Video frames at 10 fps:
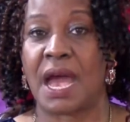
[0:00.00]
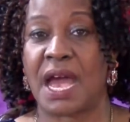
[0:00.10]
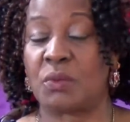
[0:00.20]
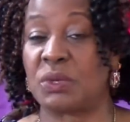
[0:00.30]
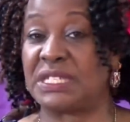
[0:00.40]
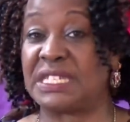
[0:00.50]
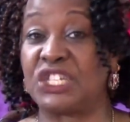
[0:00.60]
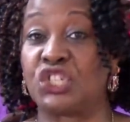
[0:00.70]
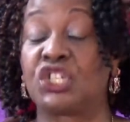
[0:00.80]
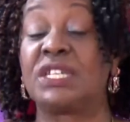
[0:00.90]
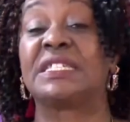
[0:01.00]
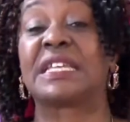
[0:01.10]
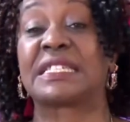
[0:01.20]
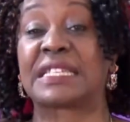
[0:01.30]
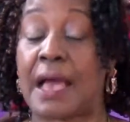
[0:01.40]
And we see
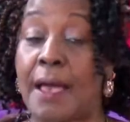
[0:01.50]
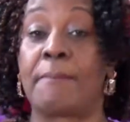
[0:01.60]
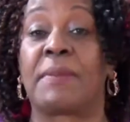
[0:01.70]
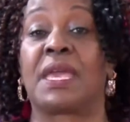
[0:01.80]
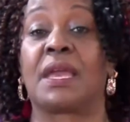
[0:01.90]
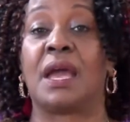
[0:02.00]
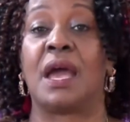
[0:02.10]
Jesus coming